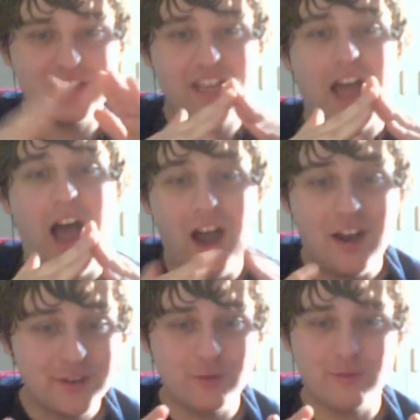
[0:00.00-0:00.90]

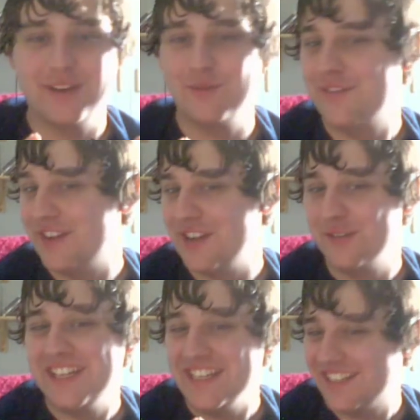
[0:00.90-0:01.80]
arguing with you
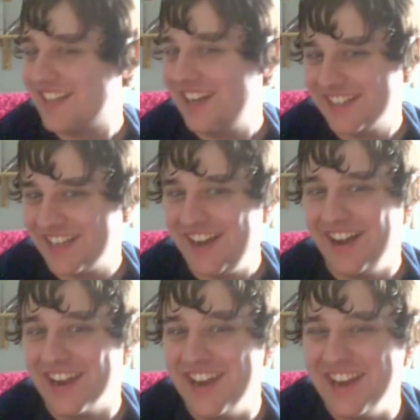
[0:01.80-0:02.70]
the entire
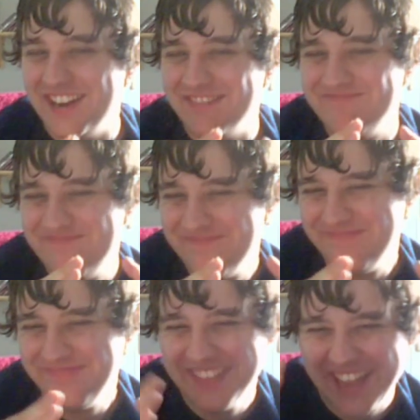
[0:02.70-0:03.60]
time.
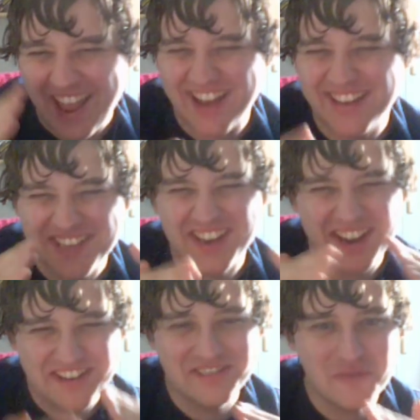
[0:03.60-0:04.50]
And you're
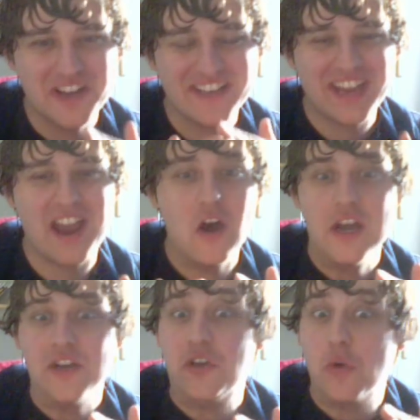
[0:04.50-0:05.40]
kind of working out,
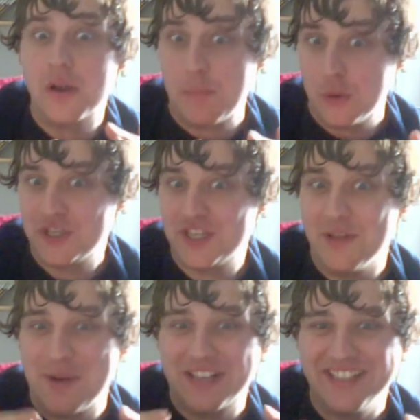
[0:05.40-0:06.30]
do I push the
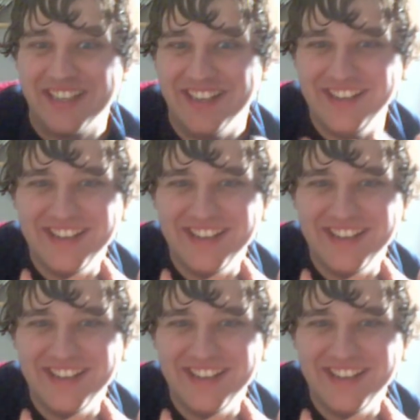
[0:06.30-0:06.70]
button?